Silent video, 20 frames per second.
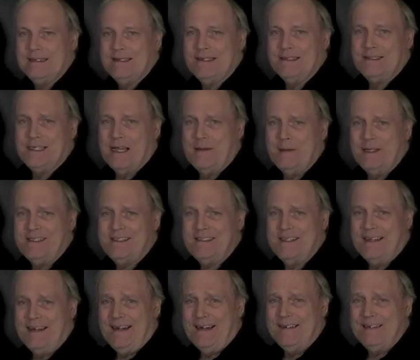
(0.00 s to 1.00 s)
Atomic
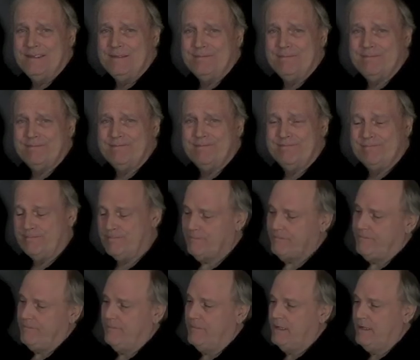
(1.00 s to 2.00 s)
City.
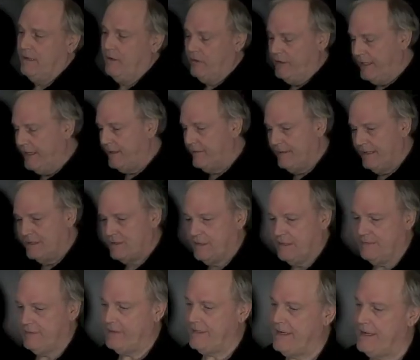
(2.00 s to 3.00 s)
Okay, that's
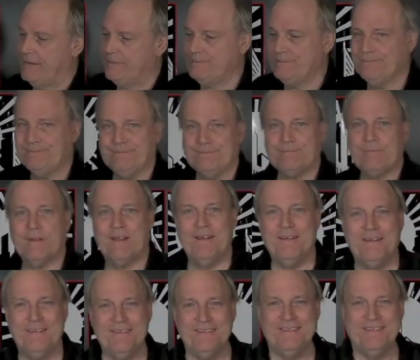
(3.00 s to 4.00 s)
enough of
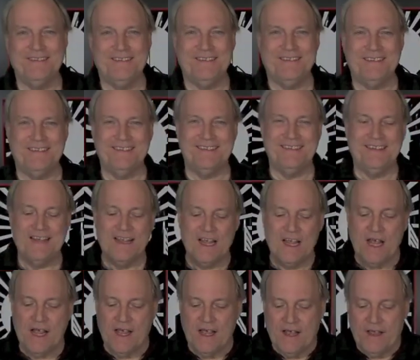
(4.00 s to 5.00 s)
that.
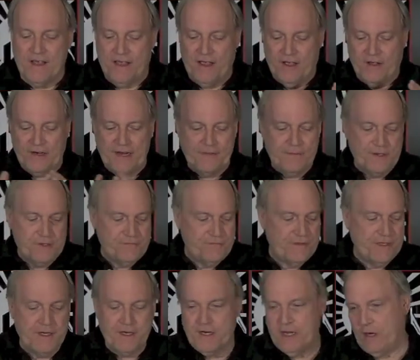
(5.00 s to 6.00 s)
Okay, this
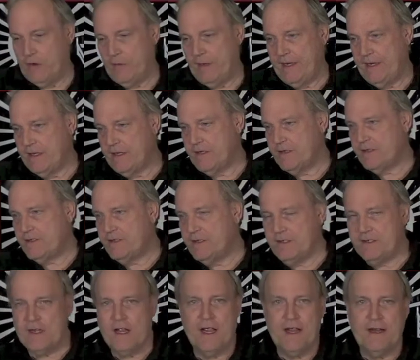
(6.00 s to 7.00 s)
video is
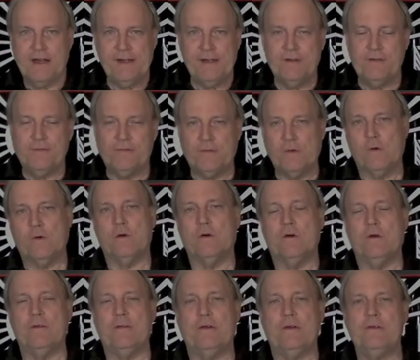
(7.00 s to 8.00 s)
designed
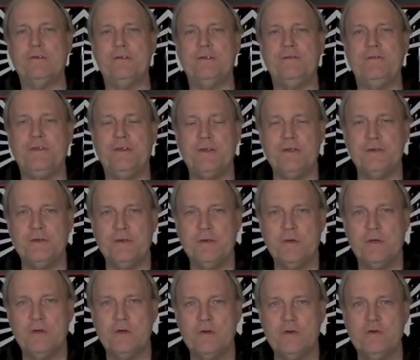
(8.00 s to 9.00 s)
for those of
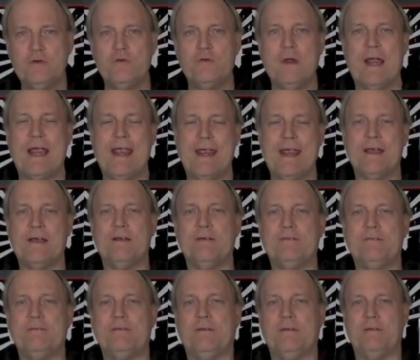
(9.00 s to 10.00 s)
you who
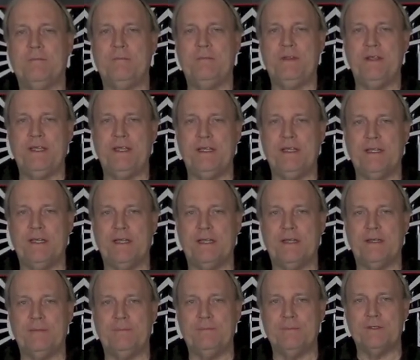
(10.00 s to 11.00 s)
have
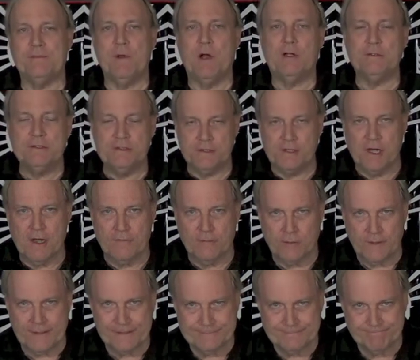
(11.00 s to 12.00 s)
the small
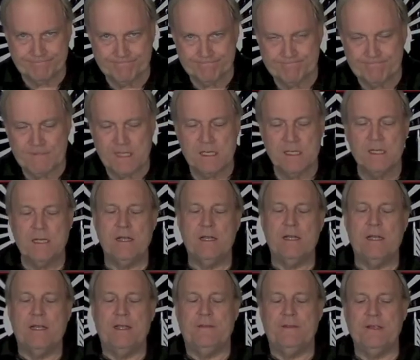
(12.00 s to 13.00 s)
discovery.
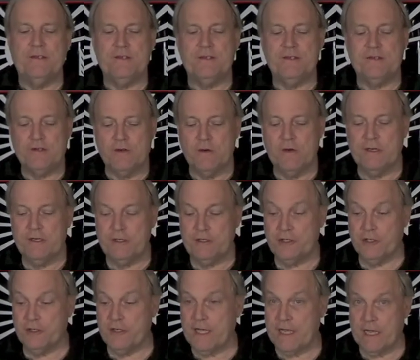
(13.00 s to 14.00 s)
This is going to
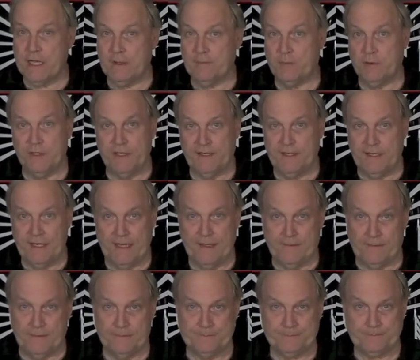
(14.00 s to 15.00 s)
show you how to put it
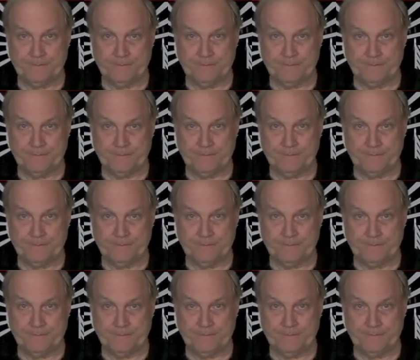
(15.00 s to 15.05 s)
together.